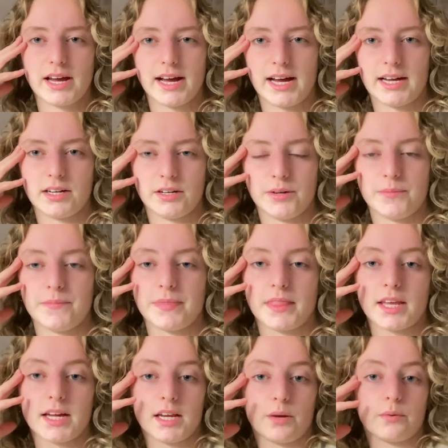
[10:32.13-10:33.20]
And
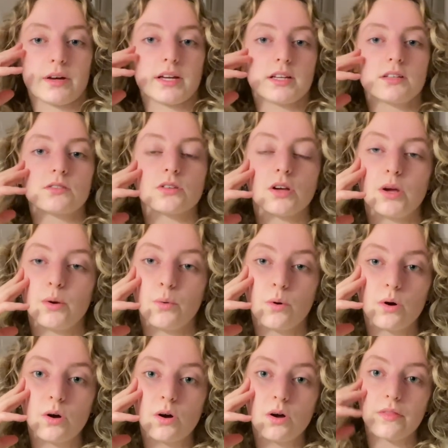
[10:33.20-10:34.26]
anyway, so
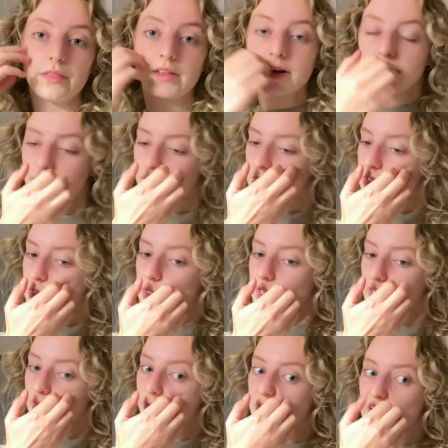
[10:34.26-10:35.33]
the next
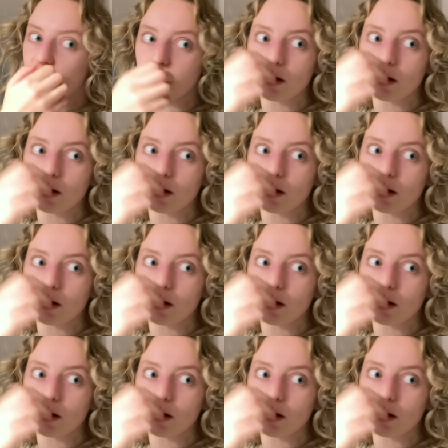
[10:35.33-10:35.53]
evening,